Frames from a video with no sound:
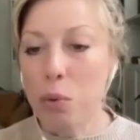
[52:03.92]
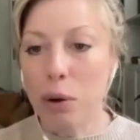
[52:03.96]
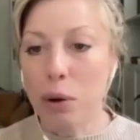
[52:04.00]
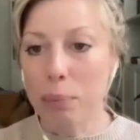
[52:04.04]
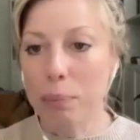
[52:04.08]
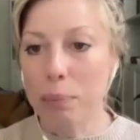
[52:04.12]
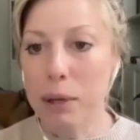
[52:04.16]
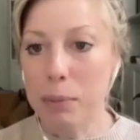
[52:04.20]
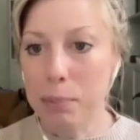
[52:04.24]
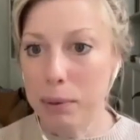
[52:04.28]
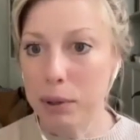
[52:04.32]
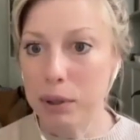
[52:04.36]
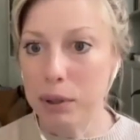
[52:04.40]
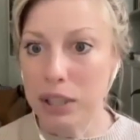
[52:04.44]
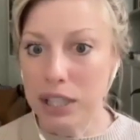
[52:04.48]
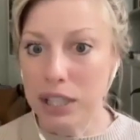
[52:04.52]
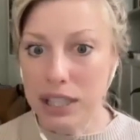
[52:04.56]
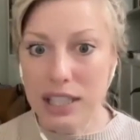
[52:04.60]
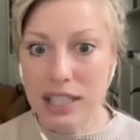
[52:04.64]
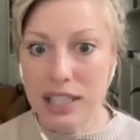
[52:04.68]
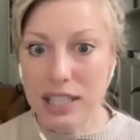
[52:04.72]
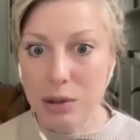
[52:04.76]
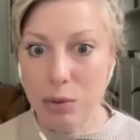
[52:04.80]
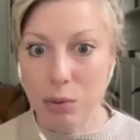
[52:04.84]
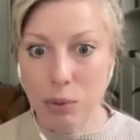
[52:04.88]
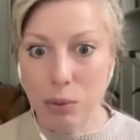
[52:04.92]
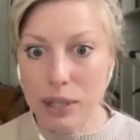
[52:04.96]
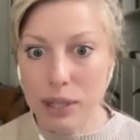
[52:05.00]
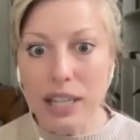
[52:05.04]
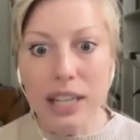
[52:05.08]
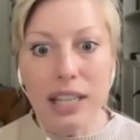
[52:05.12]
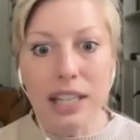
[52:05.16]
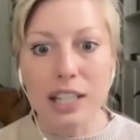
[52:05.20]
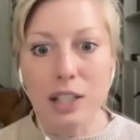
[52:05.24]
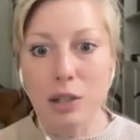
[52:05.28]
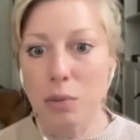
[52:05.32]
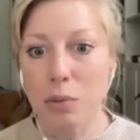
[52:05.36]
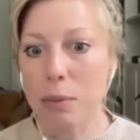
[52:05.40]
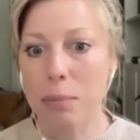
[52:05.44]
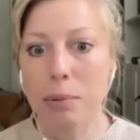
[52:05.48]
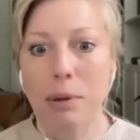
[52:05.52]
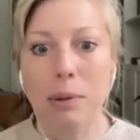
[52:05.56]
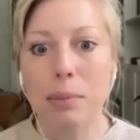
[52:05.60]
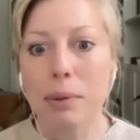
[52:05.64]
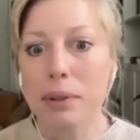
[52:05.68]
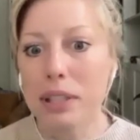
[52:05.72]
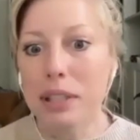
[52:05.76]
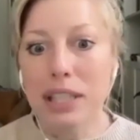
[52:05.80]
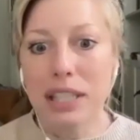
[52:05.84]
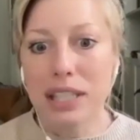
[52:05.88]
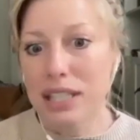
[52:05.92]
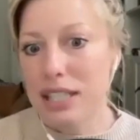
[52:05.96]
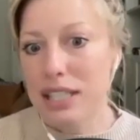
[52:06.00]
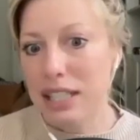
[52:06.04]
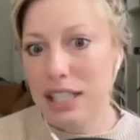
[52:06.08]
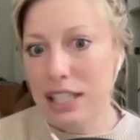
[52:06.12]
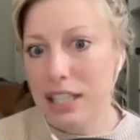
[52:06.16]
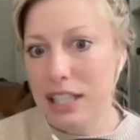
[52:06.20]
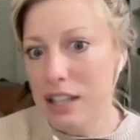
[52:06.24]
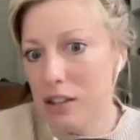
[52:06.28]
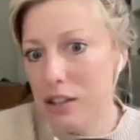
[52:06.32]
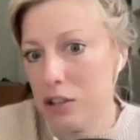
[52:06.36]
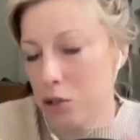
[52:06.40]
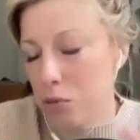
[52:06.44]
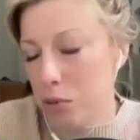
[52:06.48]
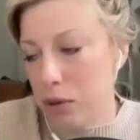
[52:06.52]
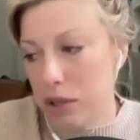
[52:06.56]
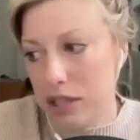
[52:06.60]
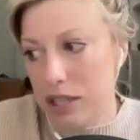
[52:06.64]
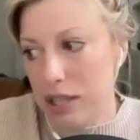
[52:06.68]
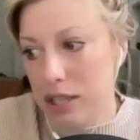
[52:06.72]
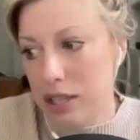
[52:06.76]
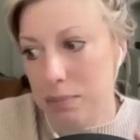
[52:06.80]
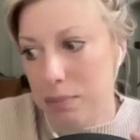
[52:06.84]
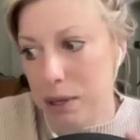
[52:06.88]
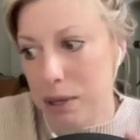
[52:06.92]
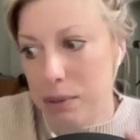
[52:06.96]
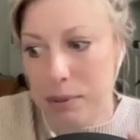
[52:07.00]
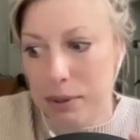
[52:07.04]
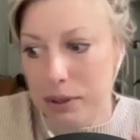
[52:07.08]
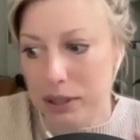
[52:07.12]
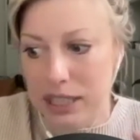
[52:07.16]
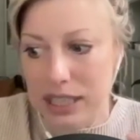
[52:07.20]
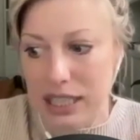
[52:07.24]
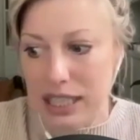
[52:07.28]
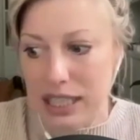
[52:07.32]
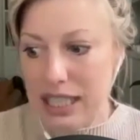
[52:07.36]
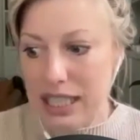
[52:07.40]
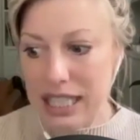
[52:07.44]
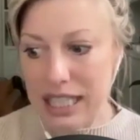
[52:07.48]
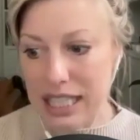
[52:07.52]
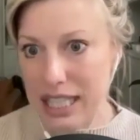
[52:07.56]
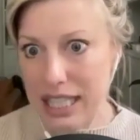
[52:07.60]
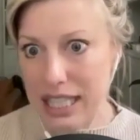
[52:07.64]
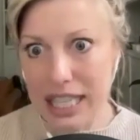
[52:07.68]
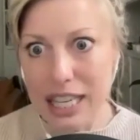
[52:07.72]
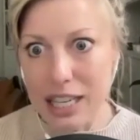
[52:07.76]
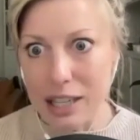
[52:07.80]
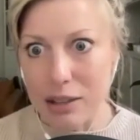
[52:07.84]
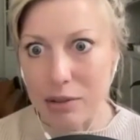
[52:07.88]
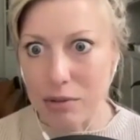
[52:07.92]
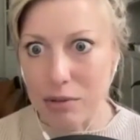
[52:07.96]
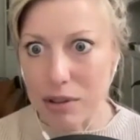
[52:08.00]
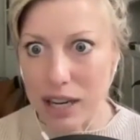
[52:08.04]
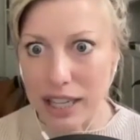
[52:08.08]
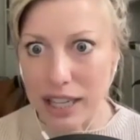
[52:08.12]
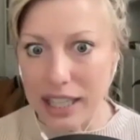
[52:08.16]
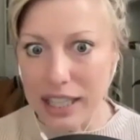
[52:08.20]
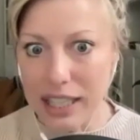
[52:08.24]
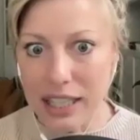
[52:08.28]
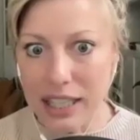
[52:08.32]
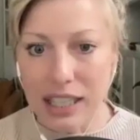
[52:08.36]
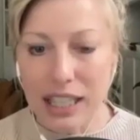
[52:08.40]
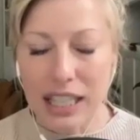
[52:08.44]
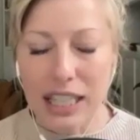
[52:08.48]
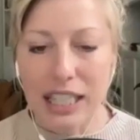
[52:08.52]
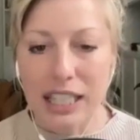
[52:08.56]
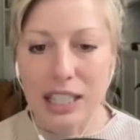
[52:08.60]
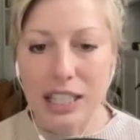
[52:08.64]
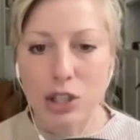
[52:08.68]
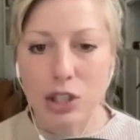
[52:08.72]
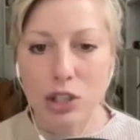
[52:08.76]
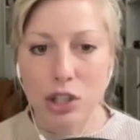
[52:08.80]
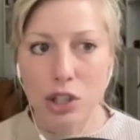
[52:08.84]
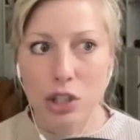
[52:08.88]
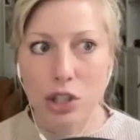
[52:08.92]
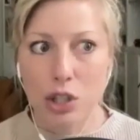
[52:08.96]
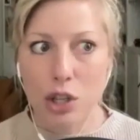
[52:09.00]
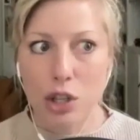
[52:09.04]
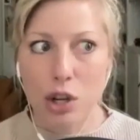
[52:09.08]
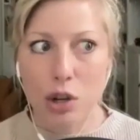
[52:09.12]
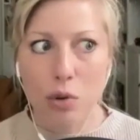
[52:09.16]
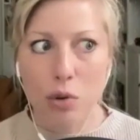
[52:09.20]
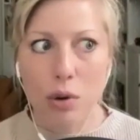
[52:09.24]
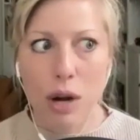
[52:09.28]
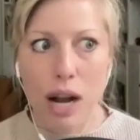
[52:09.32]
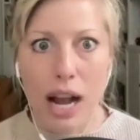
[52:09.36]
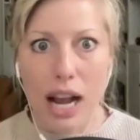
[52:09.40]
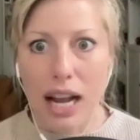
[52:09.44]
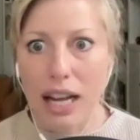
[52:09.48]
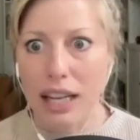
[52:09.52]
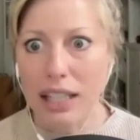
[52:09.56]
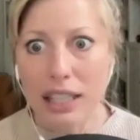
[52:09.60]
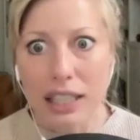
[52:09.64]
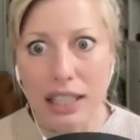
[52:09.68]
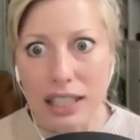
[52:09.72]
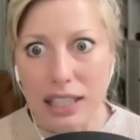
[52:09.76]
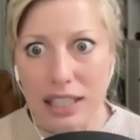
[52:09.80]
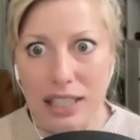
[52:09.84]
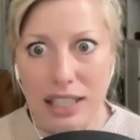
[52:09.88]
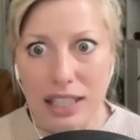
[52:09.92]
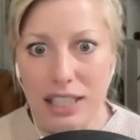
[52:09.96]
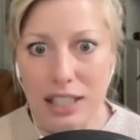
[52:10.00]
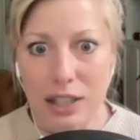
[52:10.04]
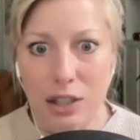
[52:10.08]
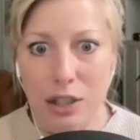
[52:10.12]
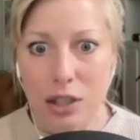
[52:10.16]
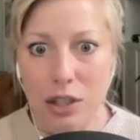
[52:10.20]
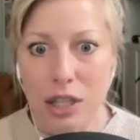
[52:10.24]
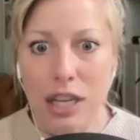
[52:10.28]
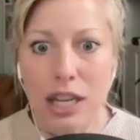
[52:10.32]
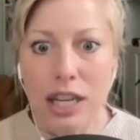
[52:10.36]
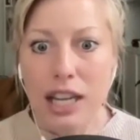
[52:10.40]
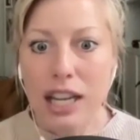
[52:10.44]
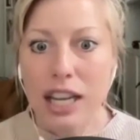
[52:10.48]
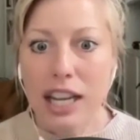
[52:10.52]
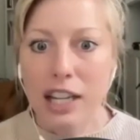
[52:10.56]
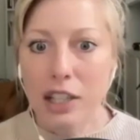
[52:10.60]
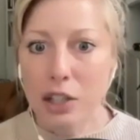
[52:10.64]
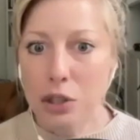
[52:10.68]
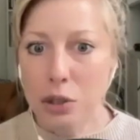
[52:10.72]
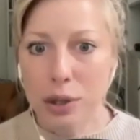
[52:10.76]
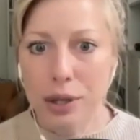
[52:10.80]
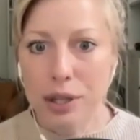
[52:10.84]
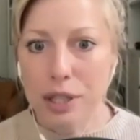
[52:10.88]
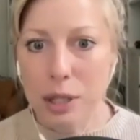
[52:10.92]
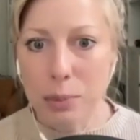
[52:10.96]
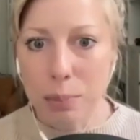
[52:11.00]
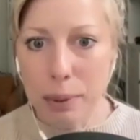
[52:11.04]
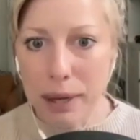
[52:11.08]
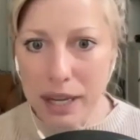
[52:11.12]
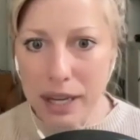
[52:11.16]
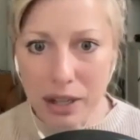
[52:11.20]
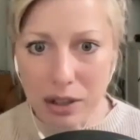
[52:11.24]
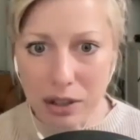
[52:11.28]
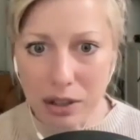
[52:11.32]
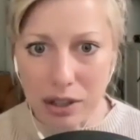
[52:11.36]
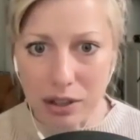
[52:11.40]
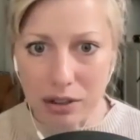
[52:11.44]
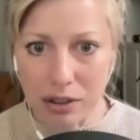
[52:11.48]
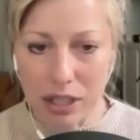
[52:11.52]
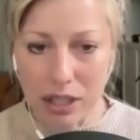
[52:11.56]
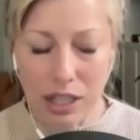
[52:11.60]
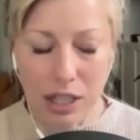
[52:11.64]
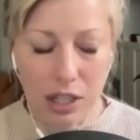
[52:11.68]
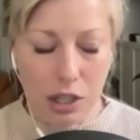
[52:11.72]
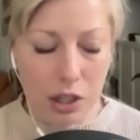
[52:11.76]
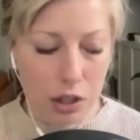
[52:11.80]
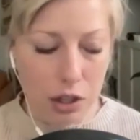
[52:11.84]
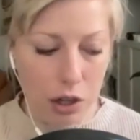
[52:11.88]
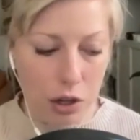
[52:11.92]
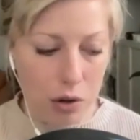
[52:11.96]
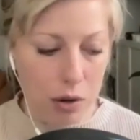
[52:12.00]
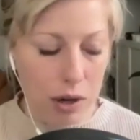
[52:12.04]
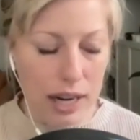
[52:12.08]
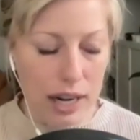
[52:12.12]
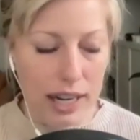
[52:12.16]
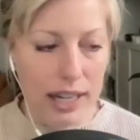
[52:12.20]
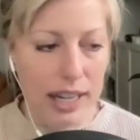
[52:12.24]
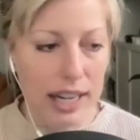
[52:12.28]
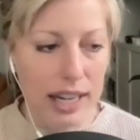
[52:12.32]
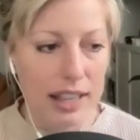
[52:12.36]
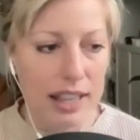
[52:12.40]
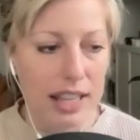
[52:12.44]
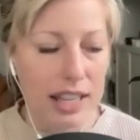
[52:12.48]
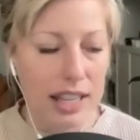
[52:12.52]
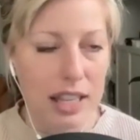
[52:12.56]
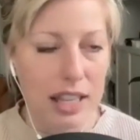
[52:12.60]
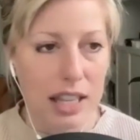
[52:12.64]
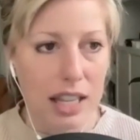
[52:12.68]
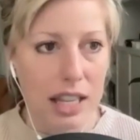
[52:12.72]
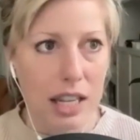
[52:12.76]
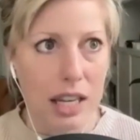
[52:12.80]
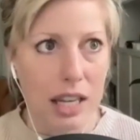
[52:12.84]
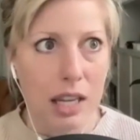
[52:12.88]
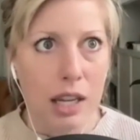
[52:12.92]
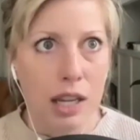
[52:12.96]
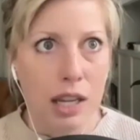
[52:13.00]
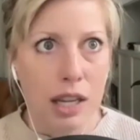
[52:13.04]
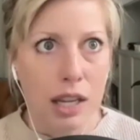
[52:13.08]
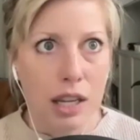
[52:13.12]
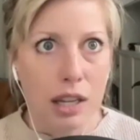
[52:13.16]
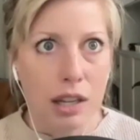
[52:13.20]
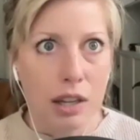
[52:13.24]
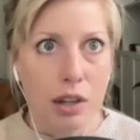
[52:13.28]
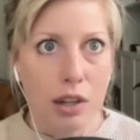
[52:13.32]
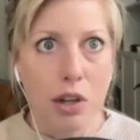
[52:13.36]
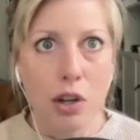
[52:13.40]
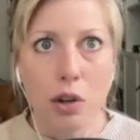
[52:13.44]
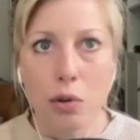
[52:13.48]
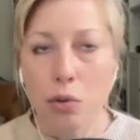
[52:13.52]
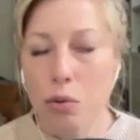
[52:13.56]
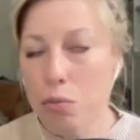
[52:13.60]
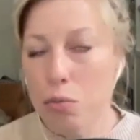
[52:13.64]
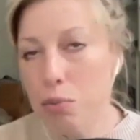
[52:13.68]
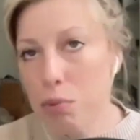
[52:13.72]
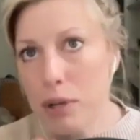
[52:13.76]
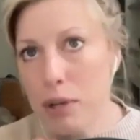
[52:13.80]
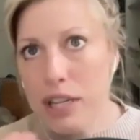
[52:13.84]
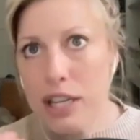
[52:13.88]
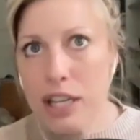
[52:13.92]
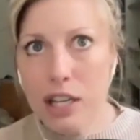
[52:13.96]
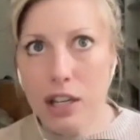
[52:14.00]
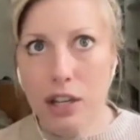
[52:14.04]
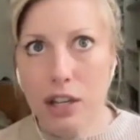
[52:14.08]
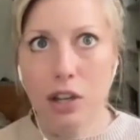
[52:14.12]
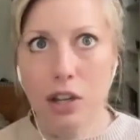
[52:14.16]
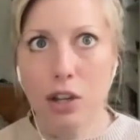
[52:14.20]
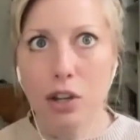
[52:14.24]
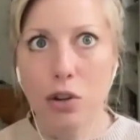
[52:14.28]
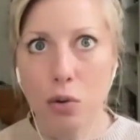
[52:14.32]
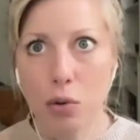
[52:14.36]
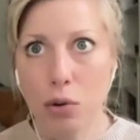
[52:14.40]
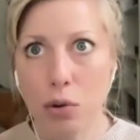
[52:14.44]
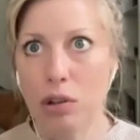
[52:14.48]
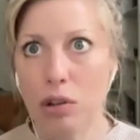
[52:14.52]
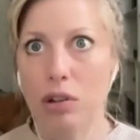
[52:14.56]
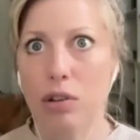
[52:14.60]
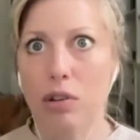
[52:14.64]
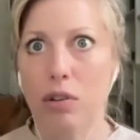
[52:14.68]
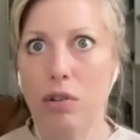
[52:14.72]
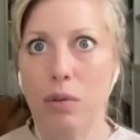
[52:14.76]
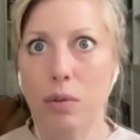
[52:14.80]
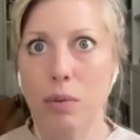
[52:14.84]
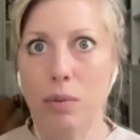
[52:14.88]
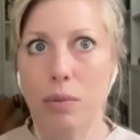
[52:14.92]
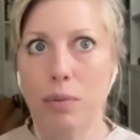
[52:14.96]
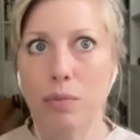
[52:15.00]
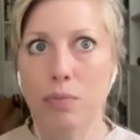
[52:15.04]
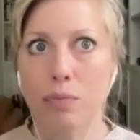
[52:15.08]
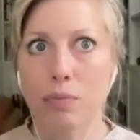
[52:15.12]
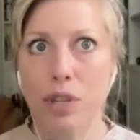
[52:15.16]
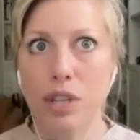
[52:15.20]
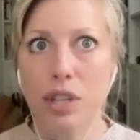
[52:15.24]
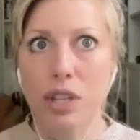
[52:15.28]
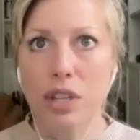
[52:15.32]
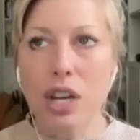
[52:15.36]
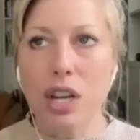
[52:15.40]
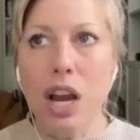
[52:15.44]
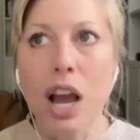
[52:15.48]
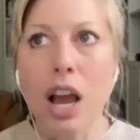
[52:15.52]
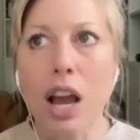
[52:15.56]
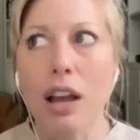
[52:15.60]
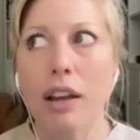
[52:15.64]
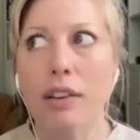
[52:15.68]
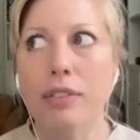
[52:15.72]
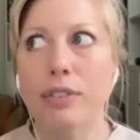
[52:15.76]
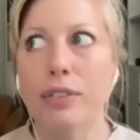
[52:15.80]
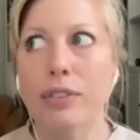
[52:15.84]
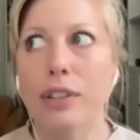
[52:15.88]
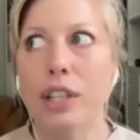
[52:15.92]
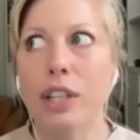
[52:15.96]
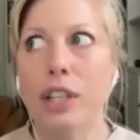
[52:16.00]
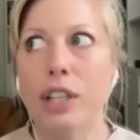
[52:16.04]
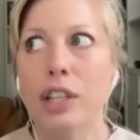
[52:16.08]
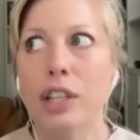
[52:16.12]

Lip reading: what people needed to read. It's what people needed to hear. It's what people needed to see, right? Like it's just so honest and transparent, you know? And I think that, you know, reading your stuff,